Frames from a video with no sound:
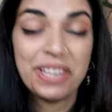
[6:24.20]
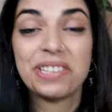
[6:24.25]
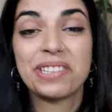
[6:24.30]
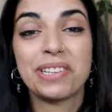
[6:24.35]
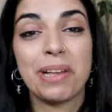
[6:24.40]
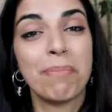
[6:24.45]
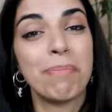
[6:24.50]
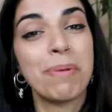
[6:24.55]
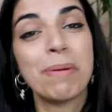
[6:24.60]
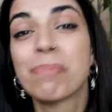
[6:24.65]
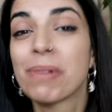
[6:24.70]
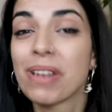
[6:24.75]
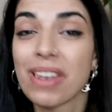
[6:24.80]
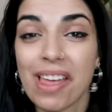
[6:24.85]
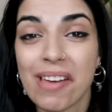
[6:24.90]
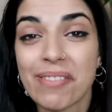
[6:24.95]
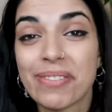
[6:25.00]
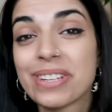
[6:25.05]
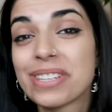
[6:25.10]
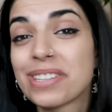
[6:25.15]
Some people
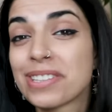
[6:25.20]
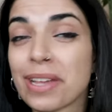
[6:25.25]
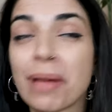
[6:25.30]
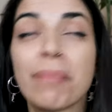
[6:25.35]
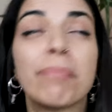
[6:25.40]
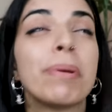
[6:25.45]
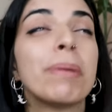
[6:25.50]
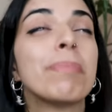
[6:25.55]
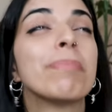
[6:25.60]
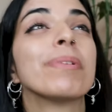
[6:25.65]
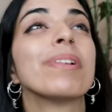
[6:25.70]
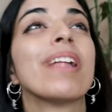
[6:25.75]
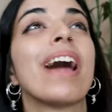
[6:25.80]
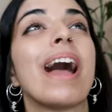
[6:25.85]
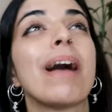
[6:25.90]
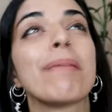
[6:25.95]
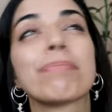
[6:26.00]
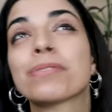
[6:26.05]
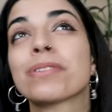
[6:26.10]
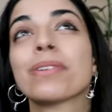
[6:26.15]
love it, some people
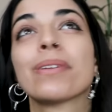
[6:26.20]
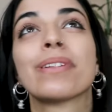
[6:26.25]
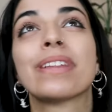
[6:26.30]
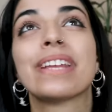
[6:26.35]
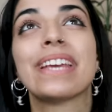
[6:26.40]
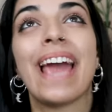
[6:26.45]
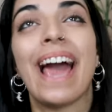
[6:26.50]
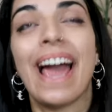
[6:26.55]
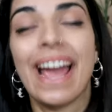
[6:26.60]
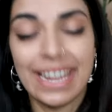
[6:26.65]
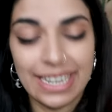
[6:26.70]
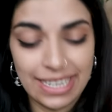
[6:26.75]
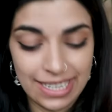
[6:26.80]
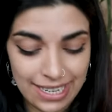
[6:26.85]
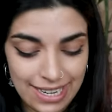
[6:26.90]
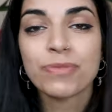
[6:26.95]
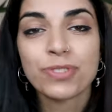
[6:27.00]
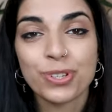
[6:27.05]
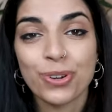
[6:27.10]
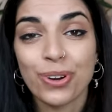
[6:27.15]
absolutely hate
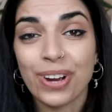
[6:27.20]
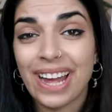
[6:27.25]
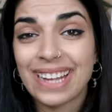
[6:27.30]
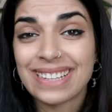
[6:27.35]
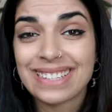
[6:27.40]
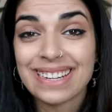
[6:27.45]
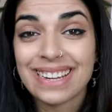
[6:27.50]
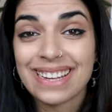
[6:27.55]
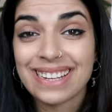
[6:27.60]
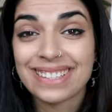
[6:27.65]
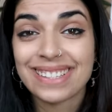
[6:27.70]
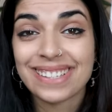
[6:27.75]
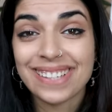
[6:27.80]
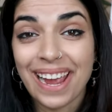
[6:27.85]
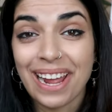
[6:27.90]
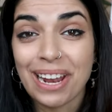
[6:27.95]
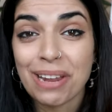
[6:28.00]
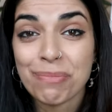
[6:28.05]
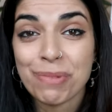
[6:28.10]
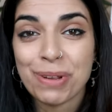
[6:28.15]
it. Sorry, I had to let
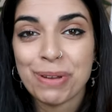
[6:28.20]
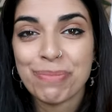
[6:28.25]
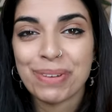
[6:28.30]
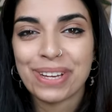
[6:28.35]
Salem in